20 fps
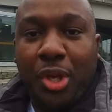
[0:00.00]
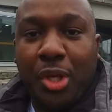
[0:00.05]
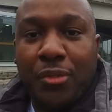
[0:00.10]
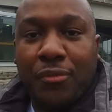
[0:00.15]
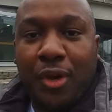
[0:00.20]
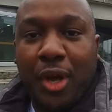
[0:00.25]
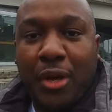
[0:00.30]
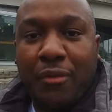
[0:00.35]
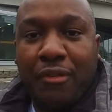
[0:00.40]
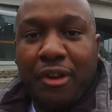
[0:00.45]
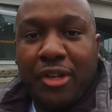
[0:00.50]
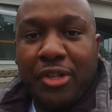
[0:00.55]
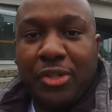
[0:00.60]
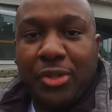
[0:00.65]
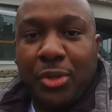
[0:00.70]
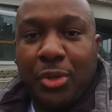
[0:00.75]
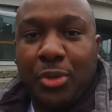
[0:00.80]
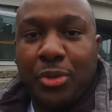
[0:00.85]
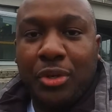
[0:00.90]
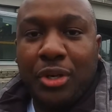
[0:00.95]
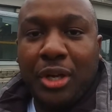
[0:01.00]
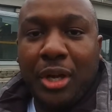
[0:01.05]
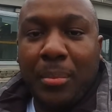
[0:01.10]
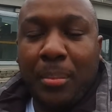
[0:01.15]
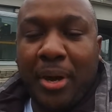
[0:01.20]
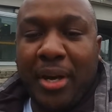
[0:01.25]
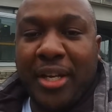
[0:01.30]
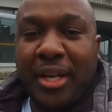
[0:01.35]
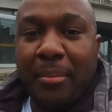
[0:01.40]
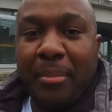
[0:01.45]
those very, very soon.
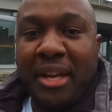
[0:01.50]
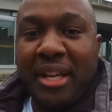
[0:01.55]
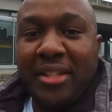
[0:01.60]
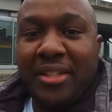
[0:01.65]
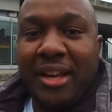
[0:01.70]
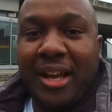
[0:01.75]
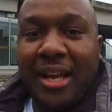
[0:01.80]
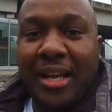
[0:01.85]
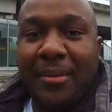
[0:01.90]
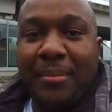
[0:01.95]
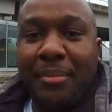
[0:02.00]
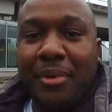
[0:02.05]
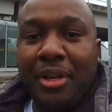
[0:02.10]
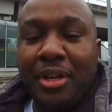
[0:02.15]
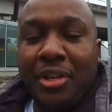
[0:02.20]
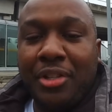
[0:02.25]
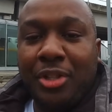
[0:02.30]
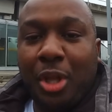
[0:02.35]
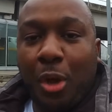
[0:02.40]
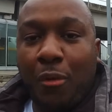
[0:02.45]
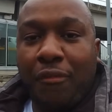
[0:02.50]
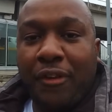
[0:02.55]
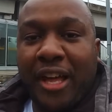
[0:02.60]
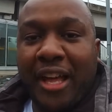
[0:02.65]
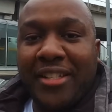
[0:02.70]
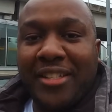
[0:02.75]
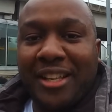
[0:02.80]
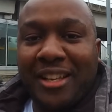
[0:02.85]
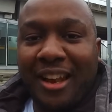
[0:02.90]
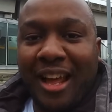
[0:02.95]
But in the meantime, don't
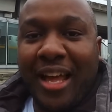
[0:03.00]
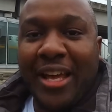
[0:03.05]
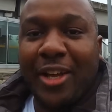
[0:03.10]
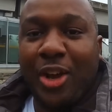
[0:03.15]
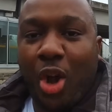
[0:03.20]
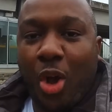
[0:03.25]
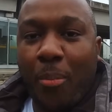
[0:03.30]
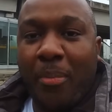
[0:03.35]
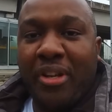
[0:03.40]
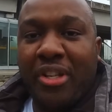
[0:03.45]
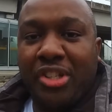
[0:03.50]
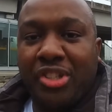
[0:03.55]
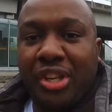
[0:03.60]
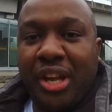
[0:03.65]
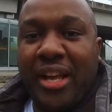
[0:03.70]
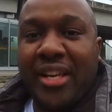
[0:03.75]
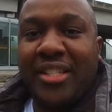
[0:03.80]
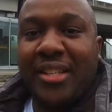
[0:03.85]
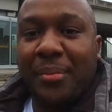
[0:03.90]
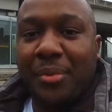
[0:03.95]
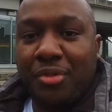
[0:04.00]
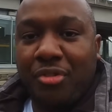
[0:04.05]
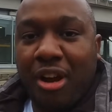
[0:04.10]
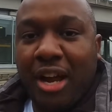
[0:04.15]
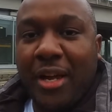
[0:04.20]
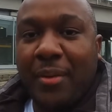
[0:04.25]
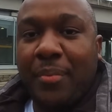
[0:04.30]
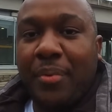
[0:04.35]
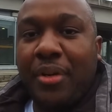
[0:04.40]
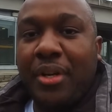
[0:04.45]
forget to like, comment, share,
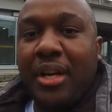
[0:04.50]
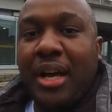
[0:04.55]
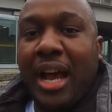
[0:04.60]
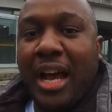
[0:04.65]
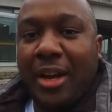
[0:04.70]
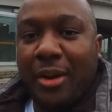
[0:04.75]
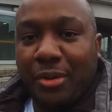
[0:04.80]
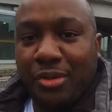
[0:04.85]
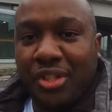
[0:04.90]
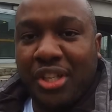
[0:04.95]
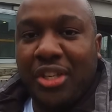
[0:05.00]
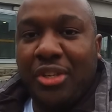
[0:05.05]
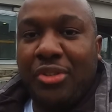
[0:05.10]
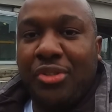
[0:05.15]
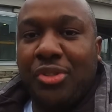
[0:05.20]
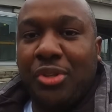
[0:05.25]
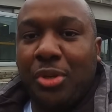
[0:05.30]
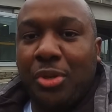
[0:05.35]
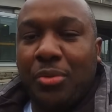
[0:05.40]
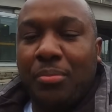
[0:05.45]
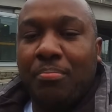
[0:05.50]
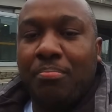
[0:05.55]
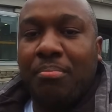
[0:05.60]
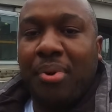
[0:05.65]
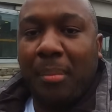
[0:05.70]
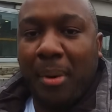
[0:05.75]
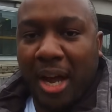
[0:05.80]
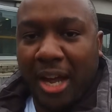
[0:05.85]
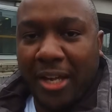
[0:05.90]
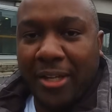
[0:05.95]
subscribe, and I'll see you soon.
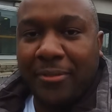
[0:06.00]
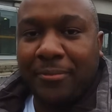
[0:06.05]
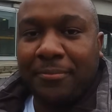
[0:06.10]
Bye bye.